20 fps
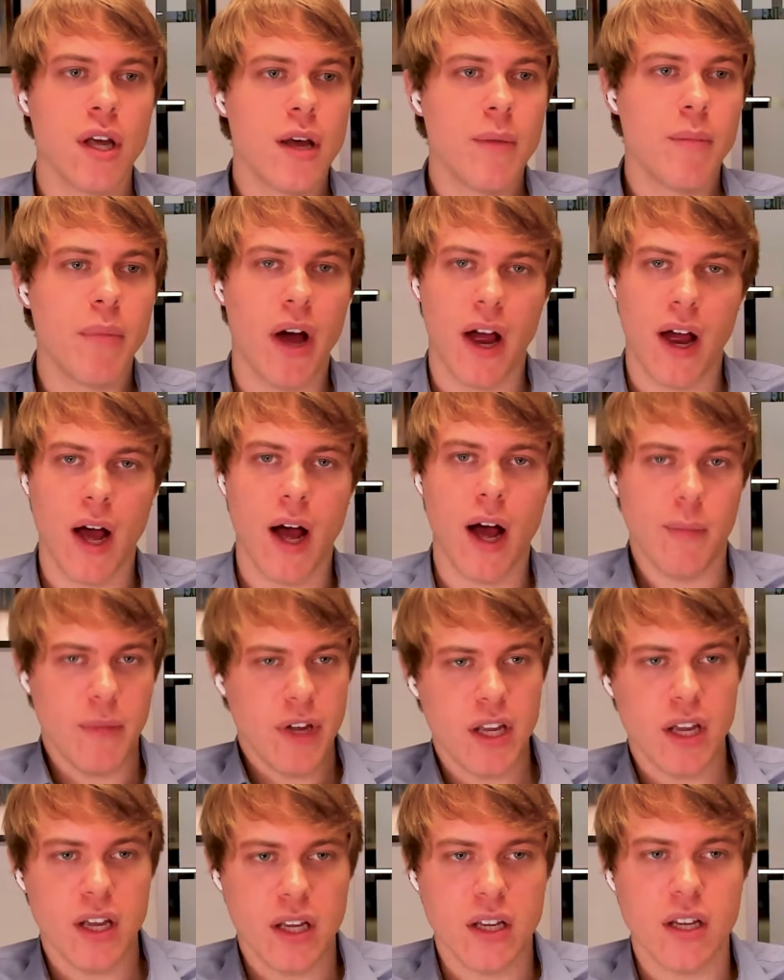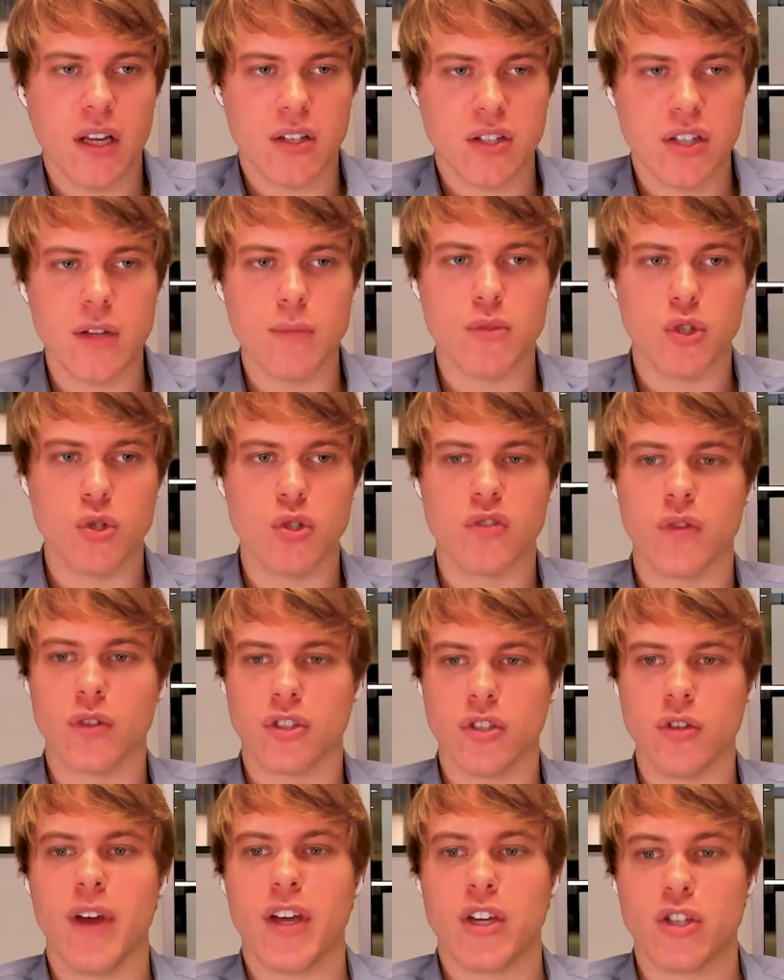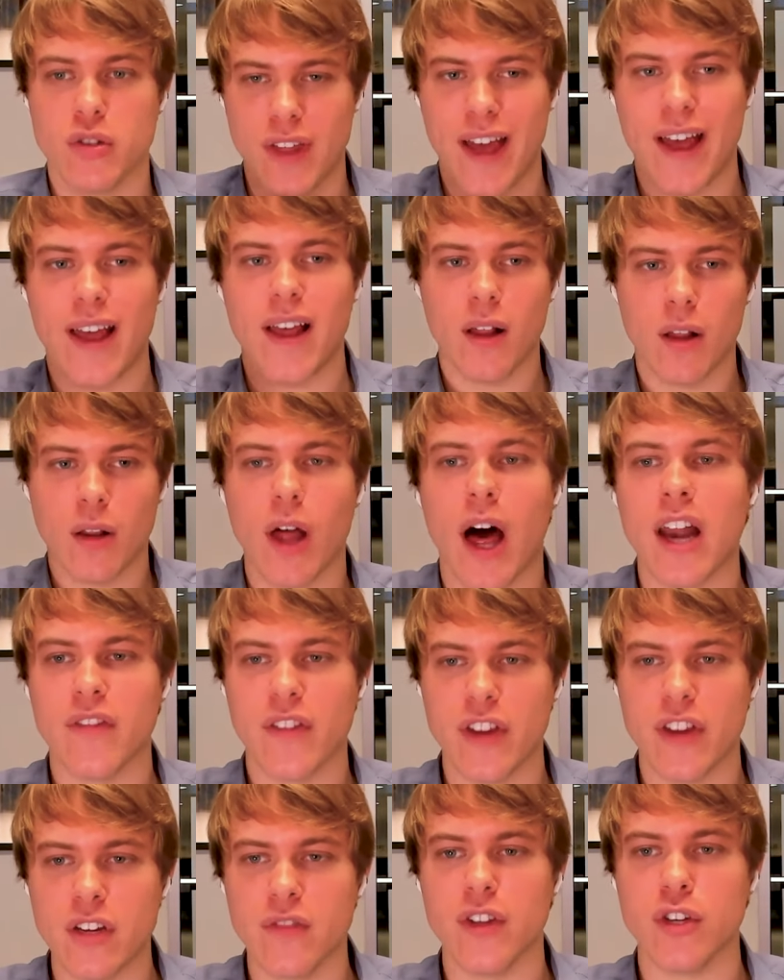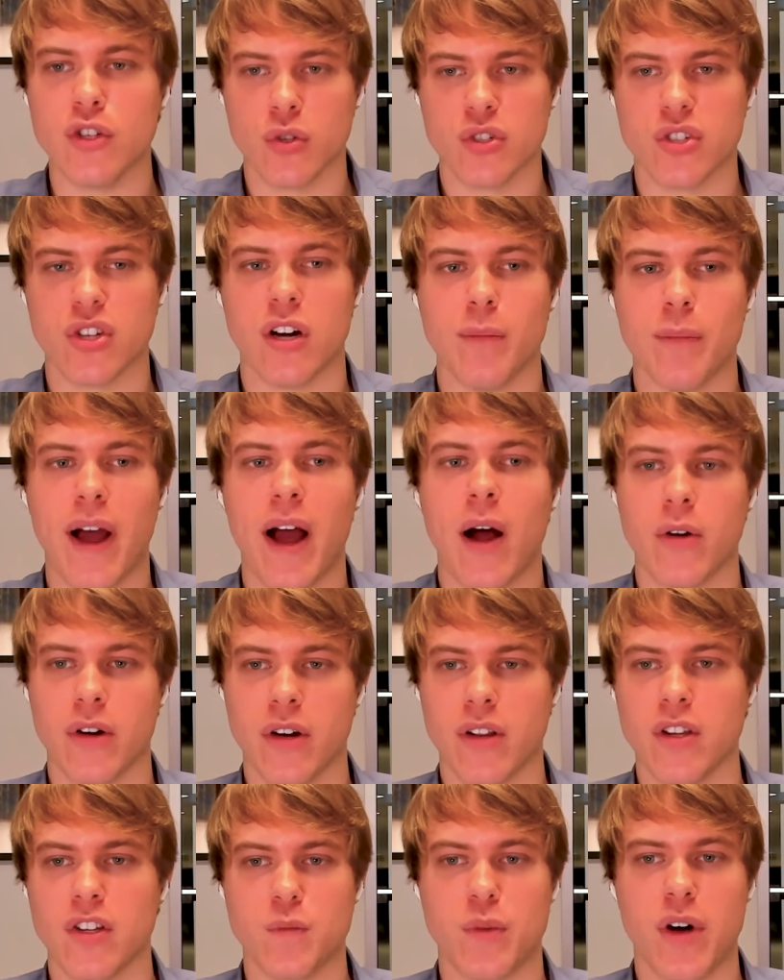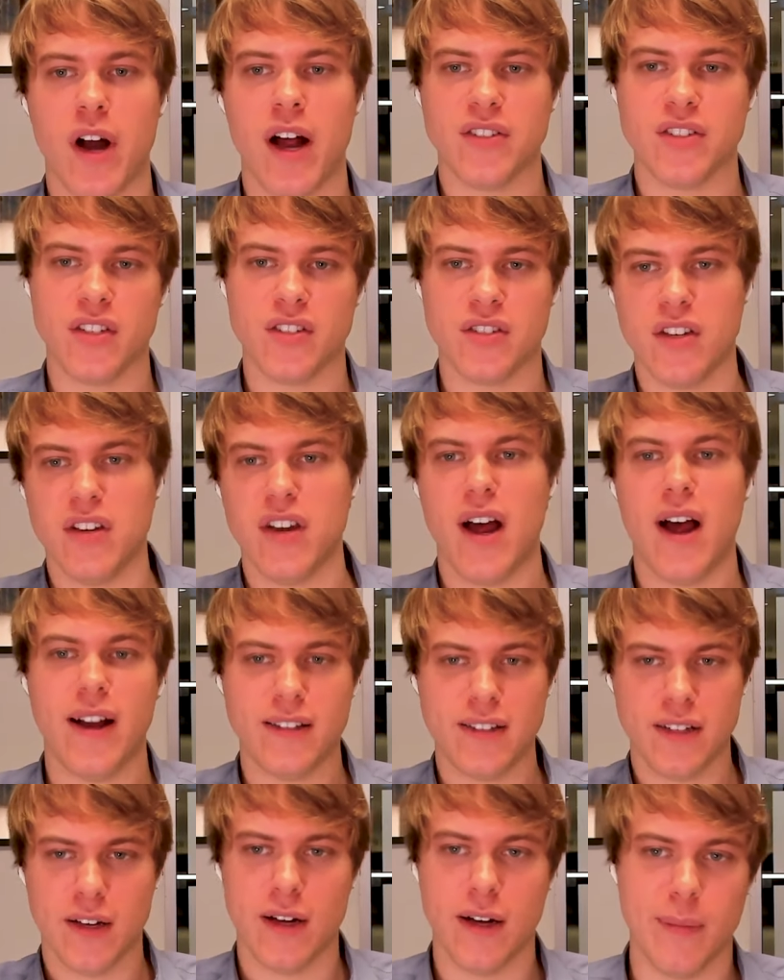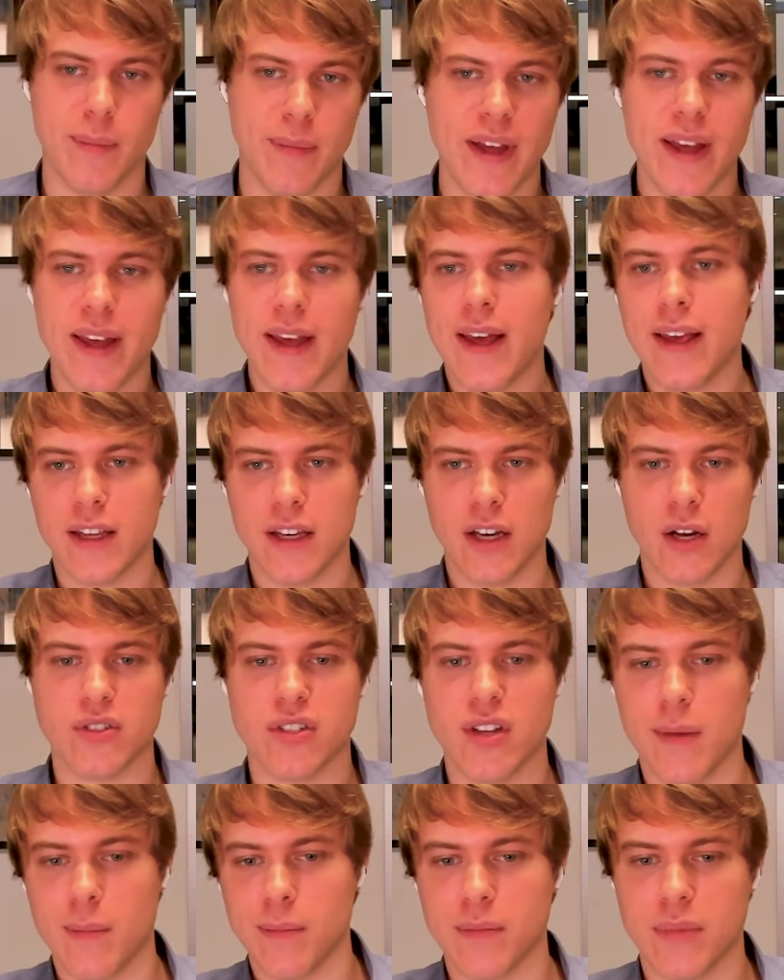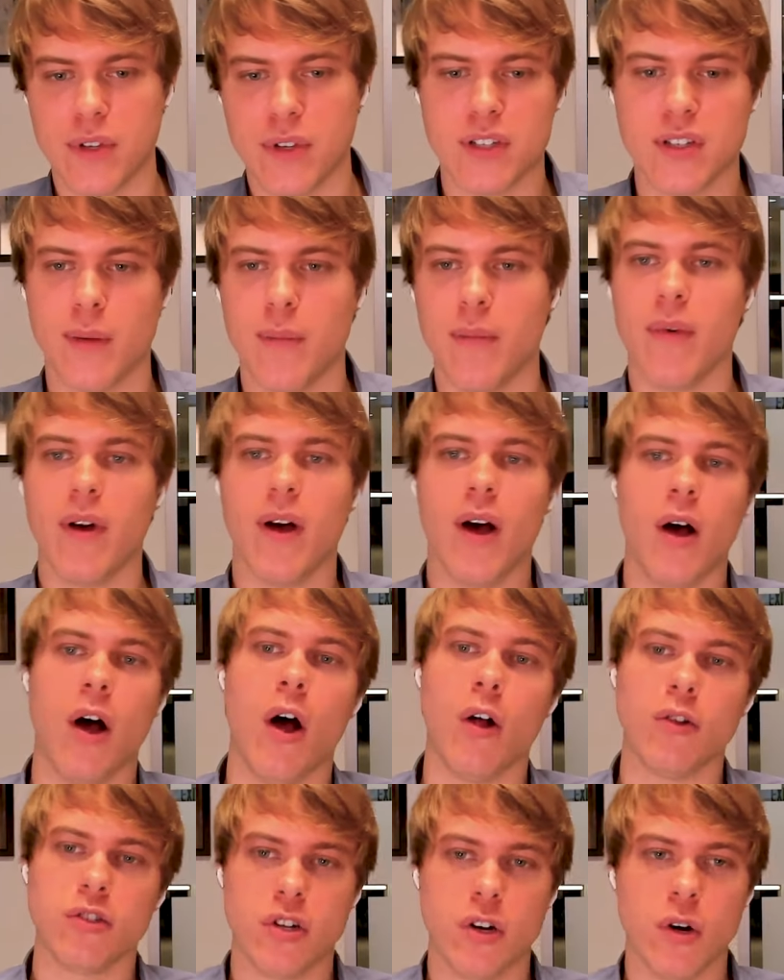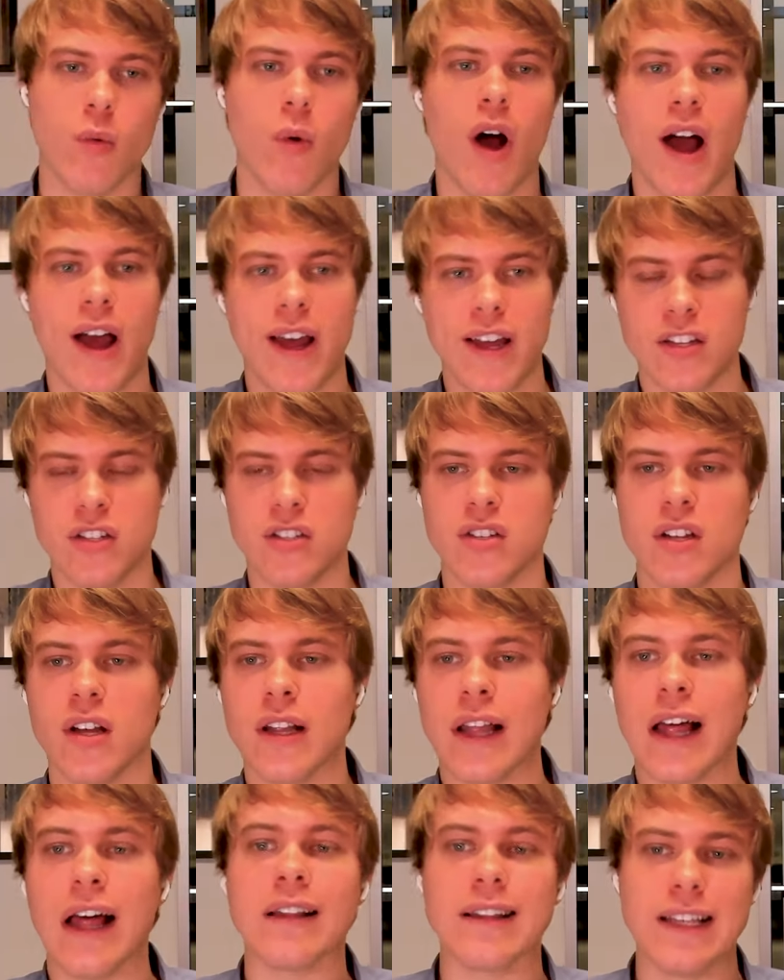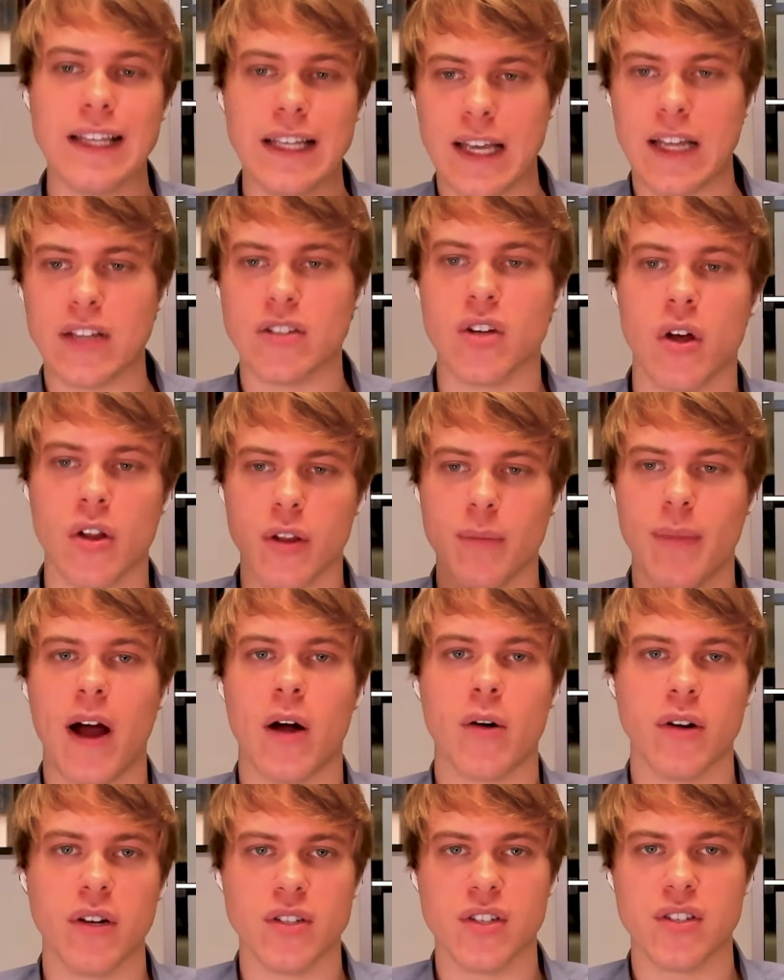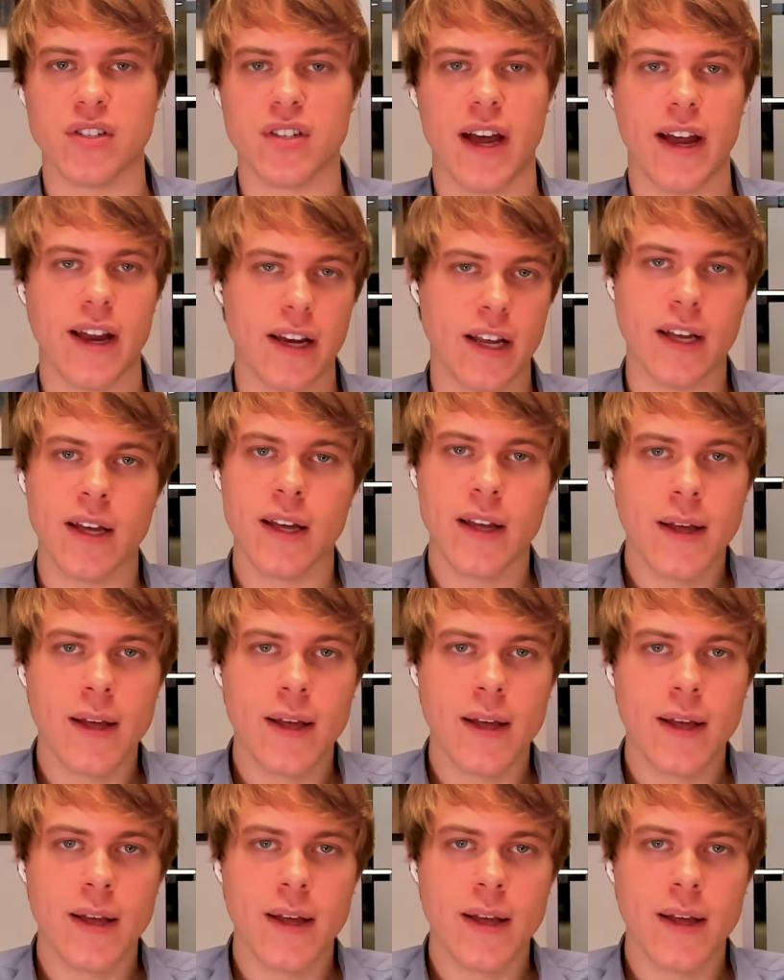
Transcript: But um, it, it, seems useful to make sure that a lot of individuals are empowered in this process, and not um, mm -hmm. you know some some uh, ultra wise uh, elite gets all the power in society.